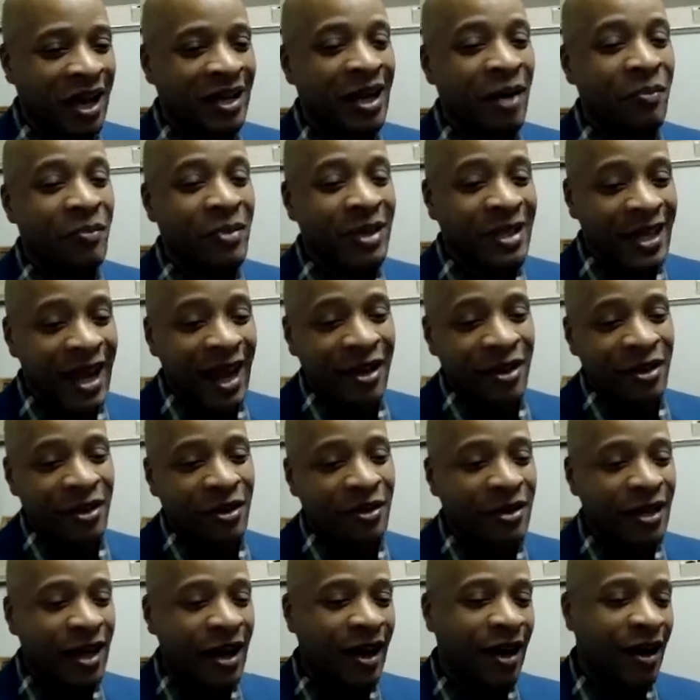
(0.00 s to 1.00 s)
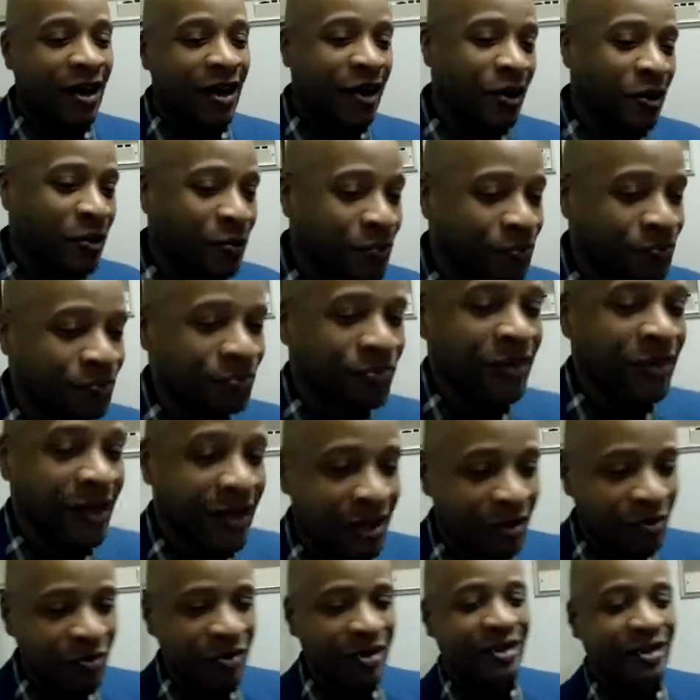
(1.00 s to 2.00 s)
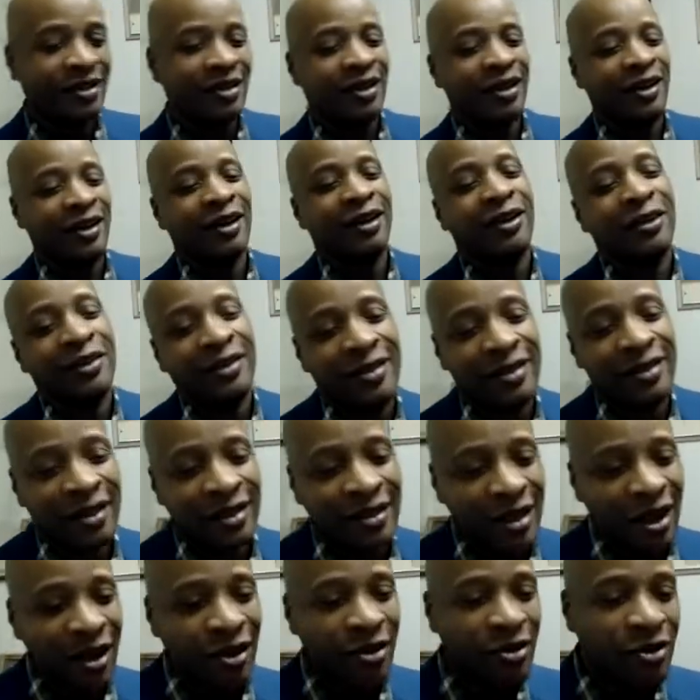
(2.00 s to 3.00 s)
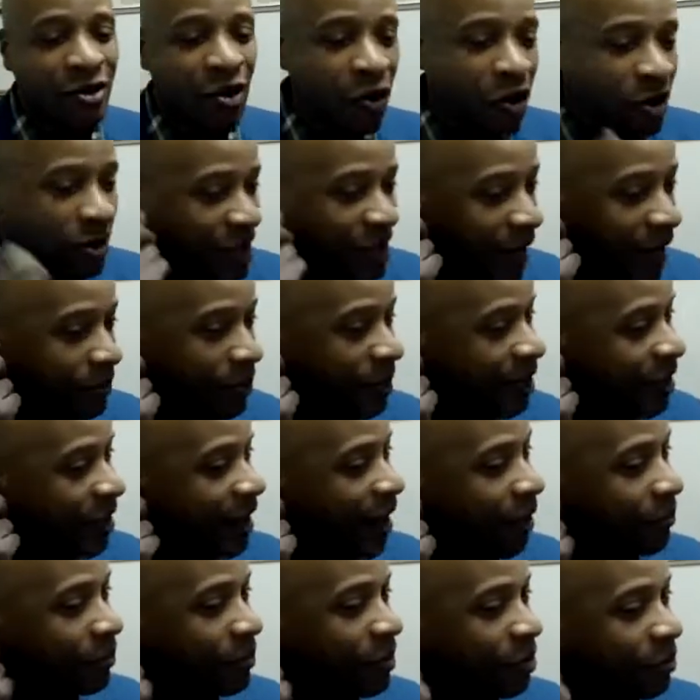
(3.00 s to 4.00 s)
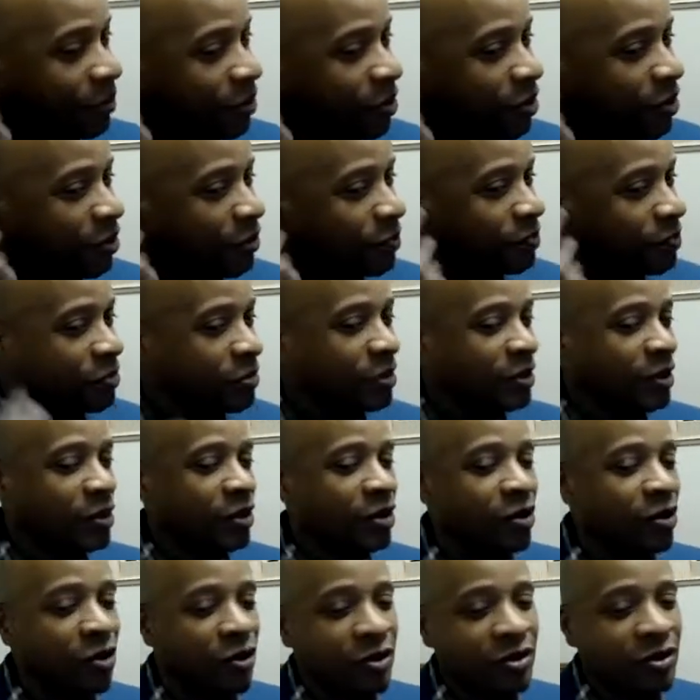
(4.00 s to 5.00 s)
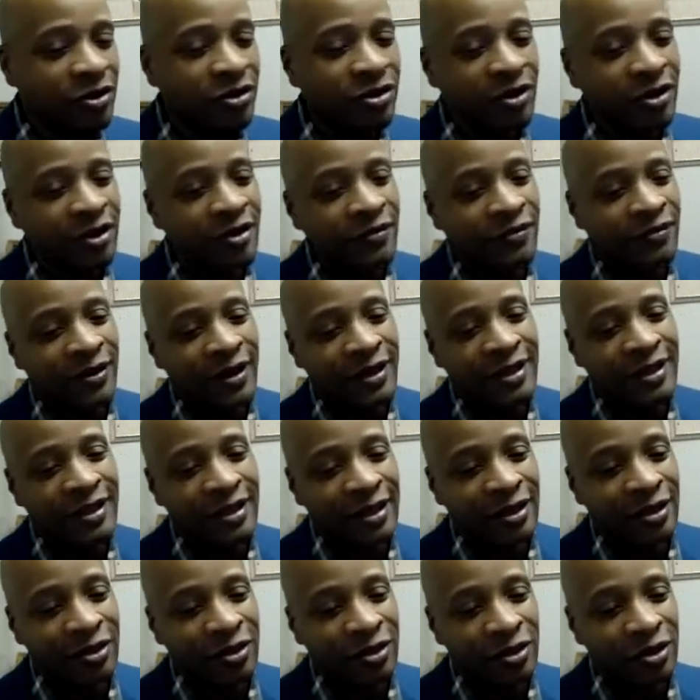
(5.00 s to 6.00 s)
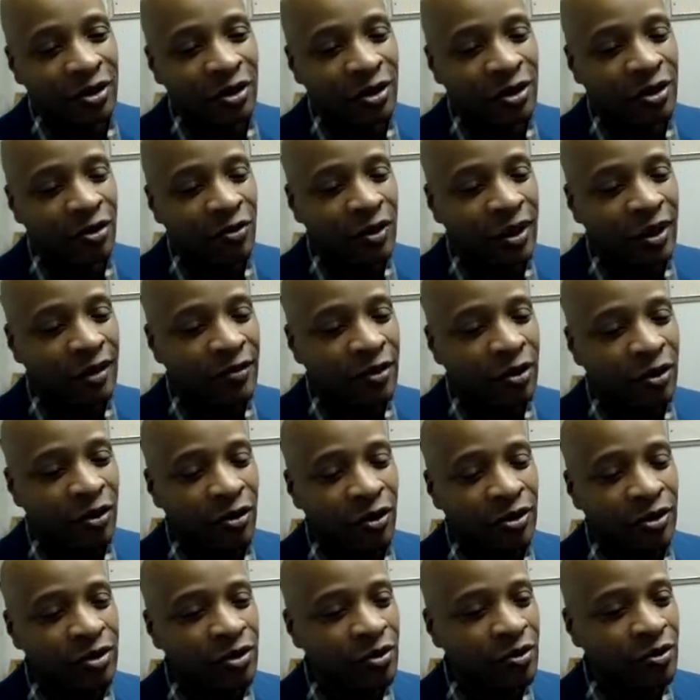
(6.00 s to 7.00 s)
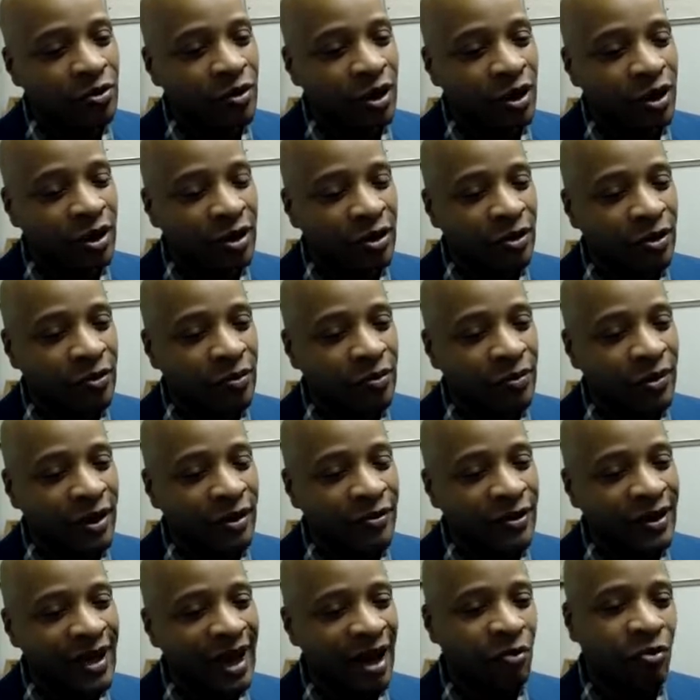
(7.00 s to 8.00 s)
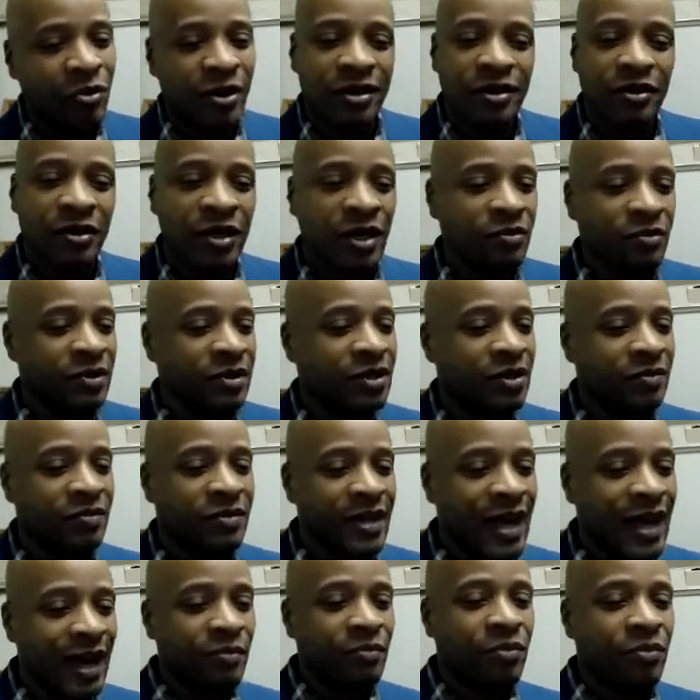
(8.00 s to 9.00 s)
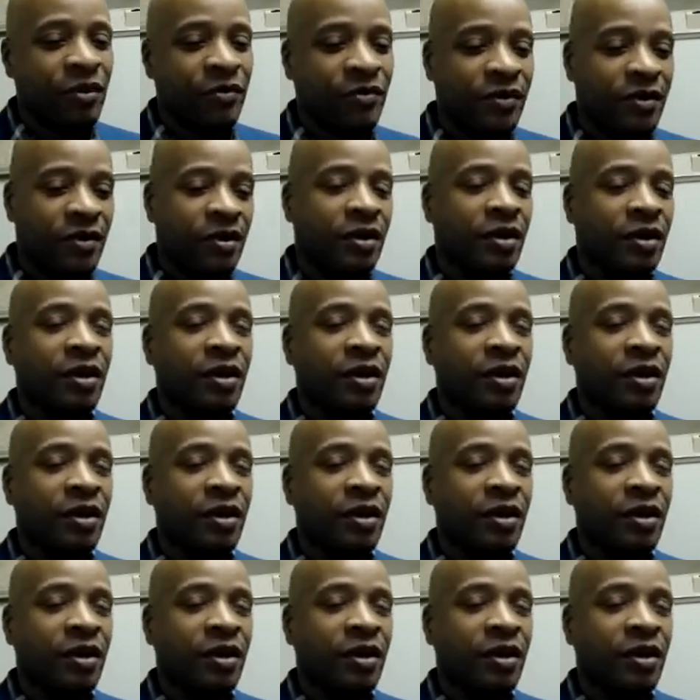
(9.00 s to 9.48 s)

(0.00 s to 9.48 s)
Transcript: Let me tell you that to be sharing stories. I mean, I remember going to a convention in New York or whatever, going to I forget what it was, some type of